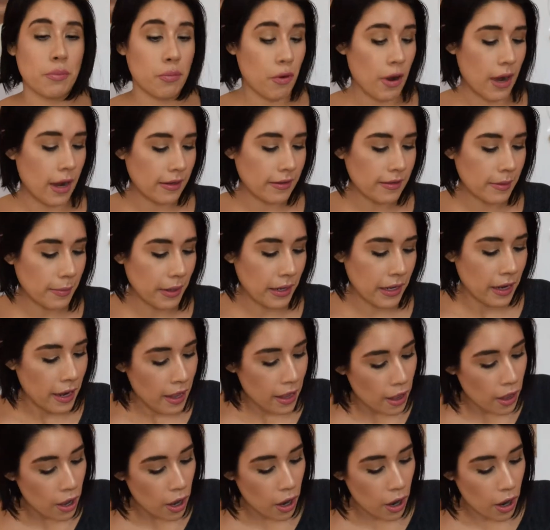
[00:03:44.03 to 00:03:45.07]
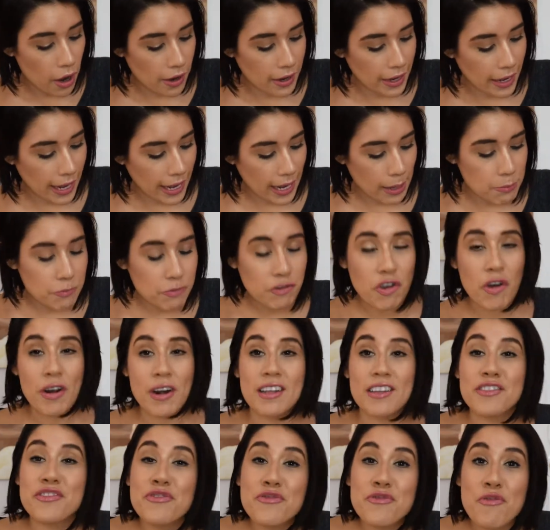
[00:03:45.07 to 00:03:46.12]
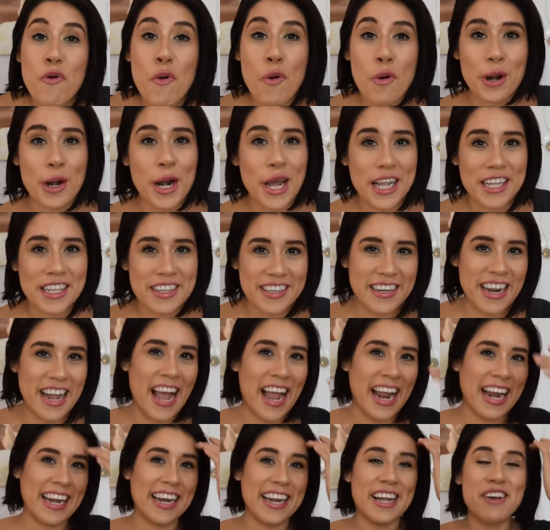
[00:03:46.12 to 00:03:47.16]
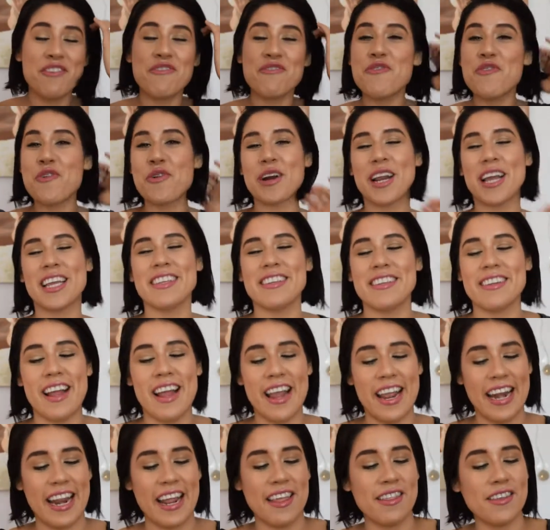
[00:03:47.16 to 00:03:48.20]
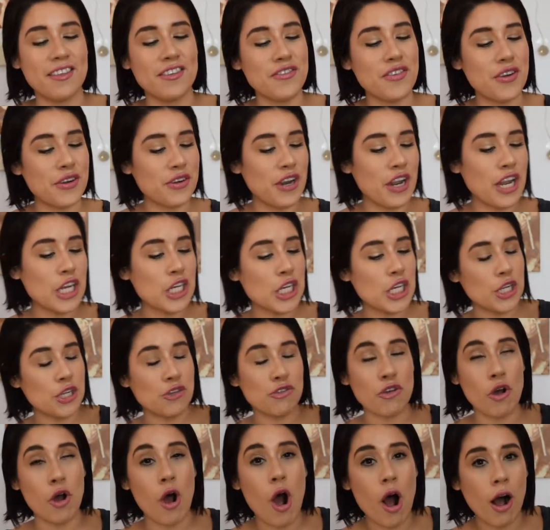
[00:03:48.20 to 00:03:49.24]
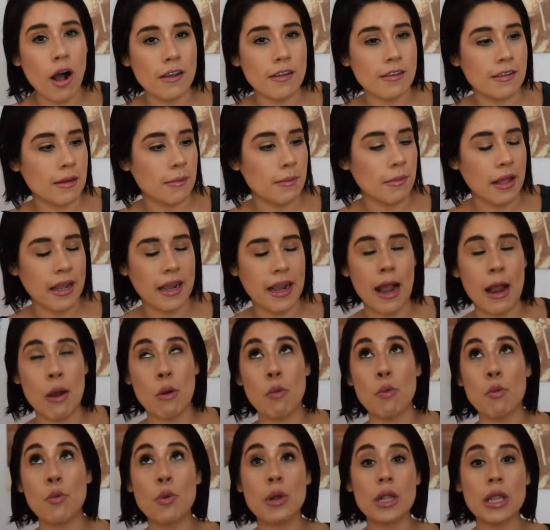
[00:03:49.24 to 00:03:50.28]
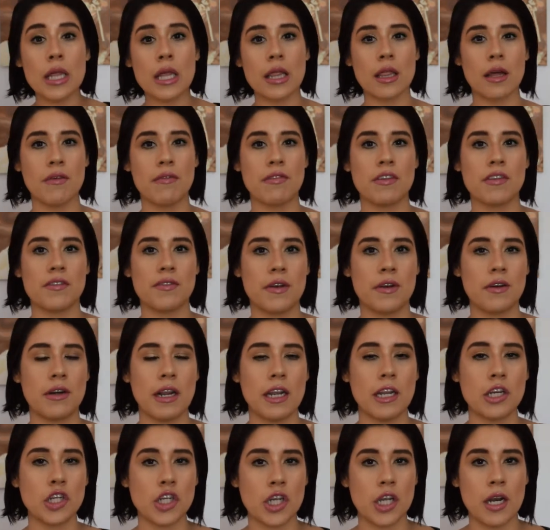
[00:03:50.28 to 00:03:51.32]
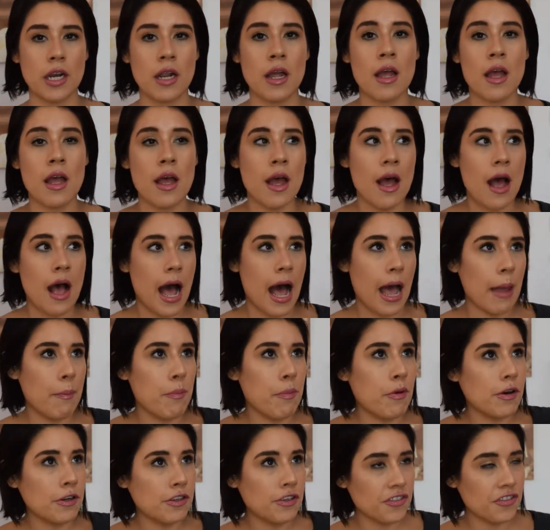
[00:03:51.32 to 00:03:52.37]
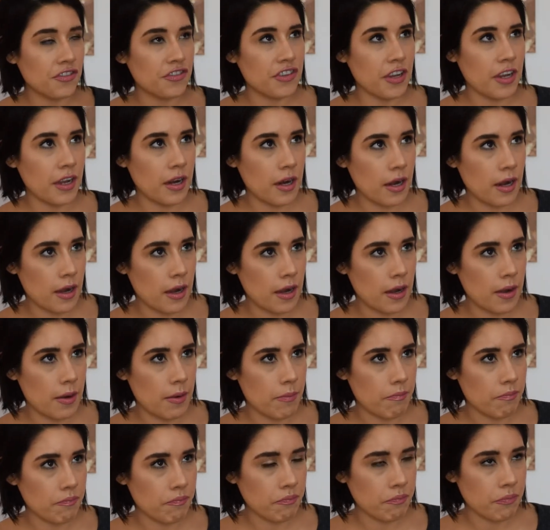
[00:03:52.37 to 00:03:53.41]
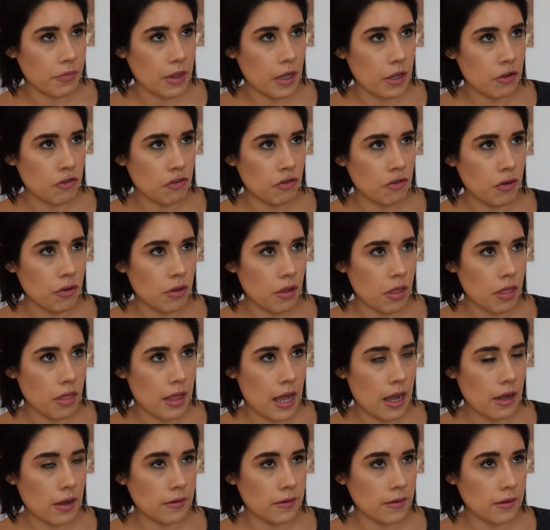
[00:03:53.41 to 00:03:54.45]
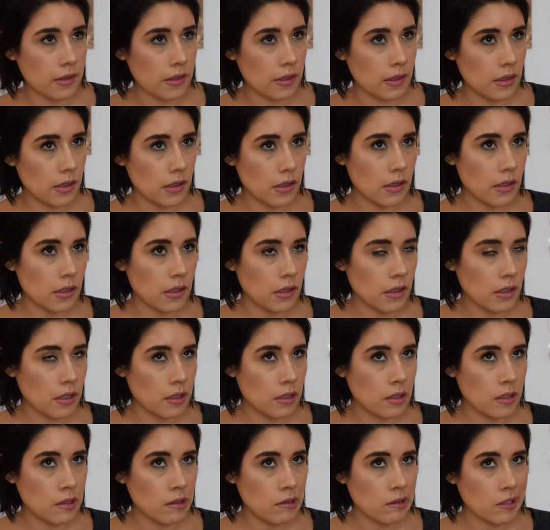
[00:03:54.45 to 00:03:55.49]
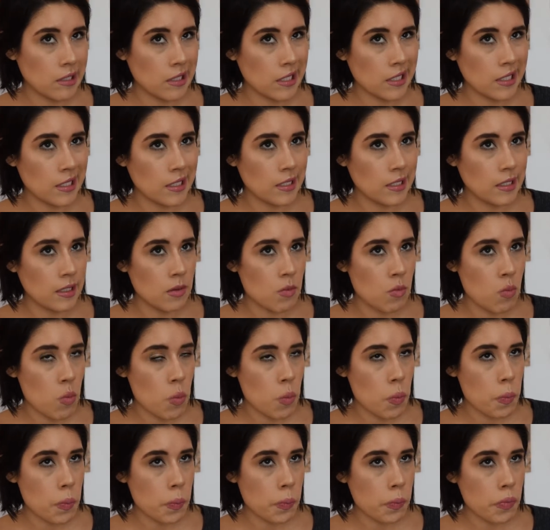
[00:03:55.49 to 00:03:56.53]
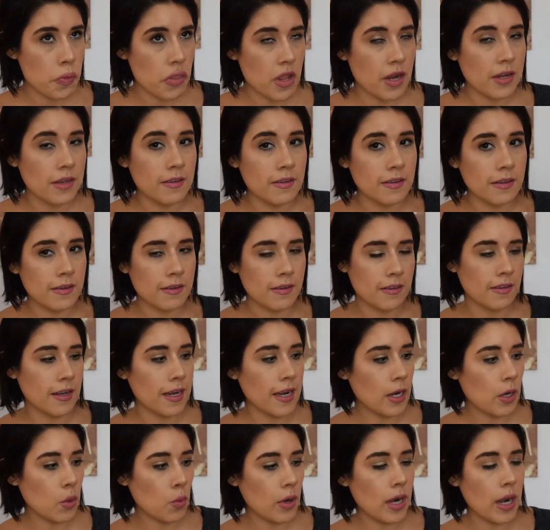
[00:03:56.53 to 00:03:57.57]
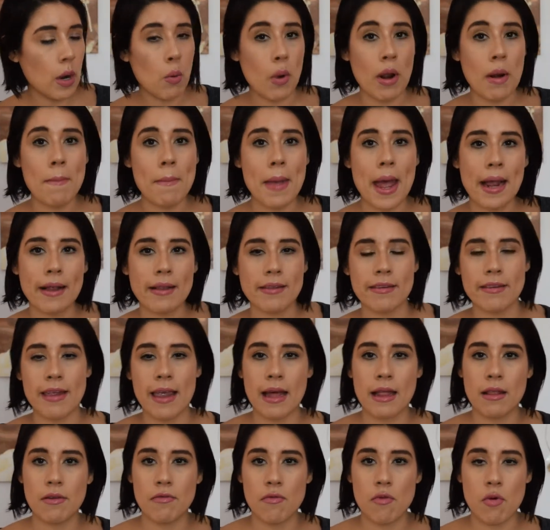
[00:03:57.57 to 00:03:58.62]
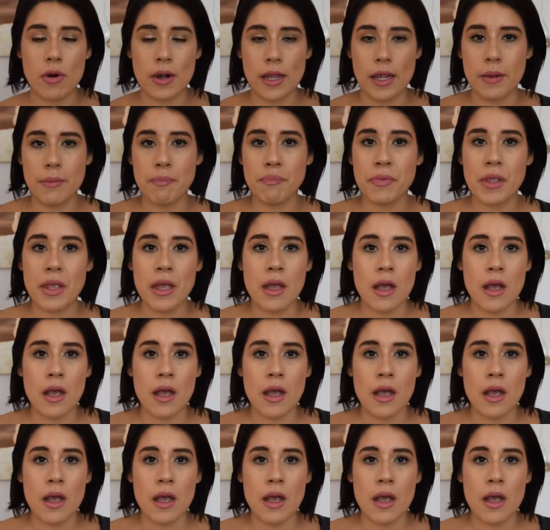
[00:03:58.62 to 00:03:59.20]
price. I mean, on Amazon, it's $4.99, and this foundation is awesome. Like, I really love this foundation. I purchased it 2016 when I went back to California